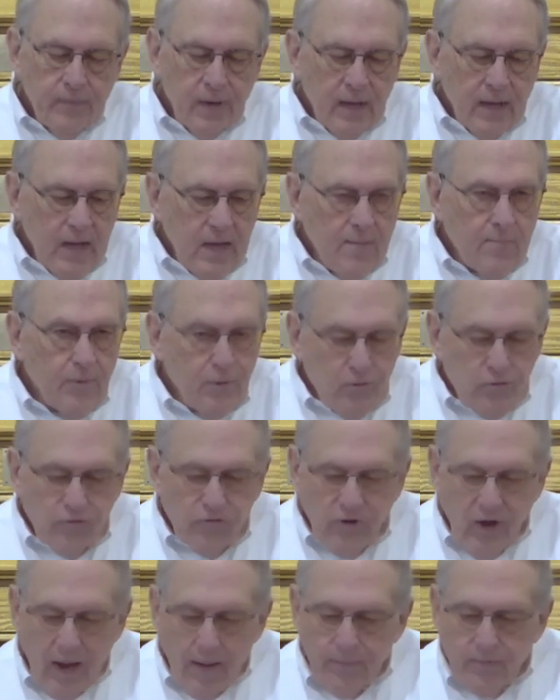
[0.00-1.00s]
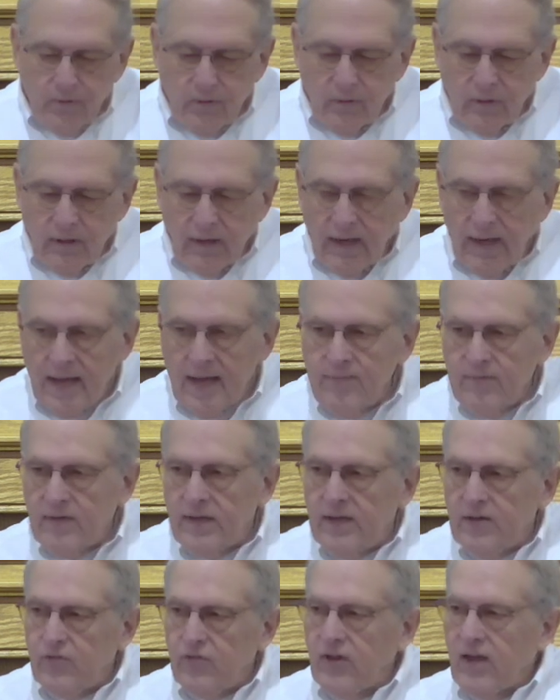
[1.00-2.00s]
Hebrews chapter 11,
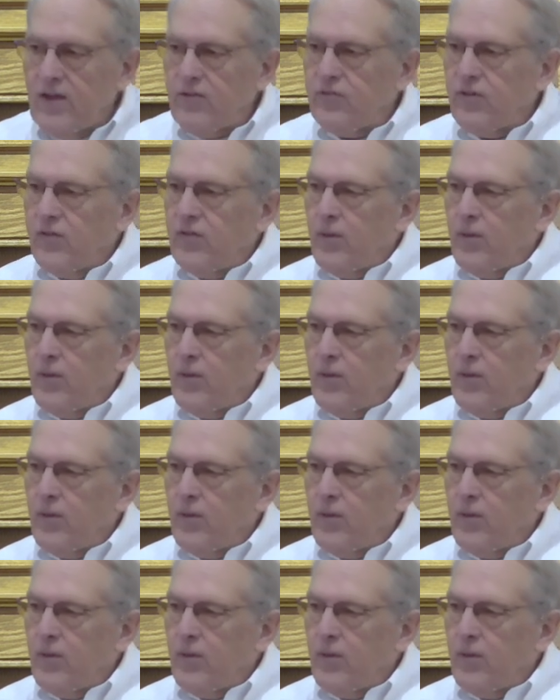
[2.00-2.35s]
it says that